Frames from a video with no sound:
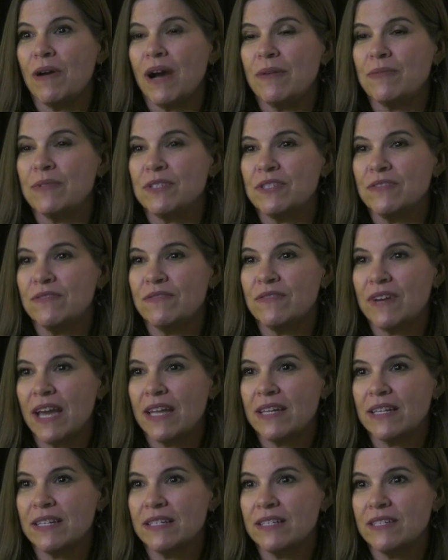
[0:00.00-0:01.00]
I was
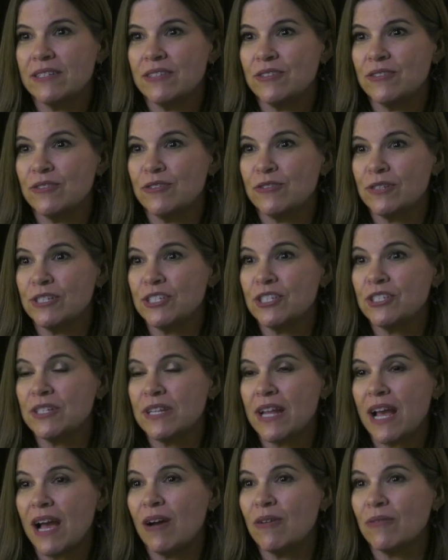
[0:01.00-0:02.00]
invited to do
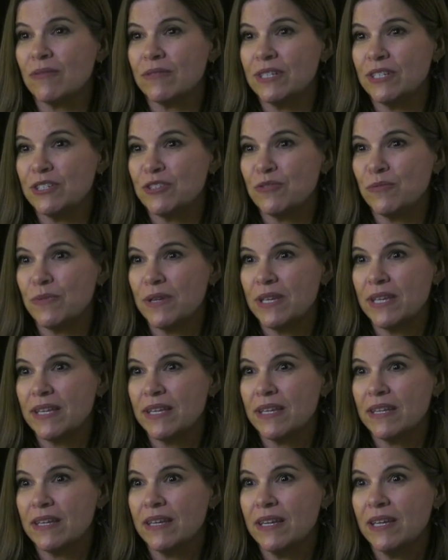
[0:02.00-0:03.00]
Christian Outreach
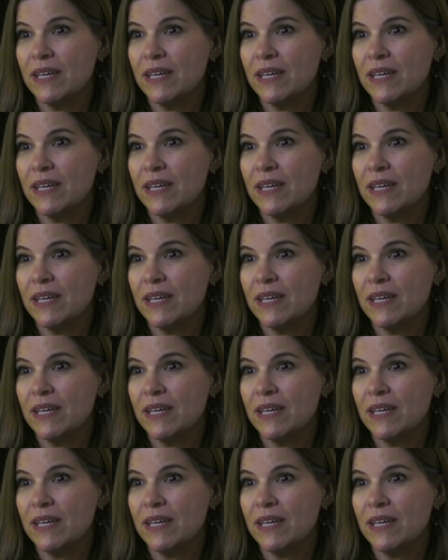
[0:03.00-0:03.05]
Week,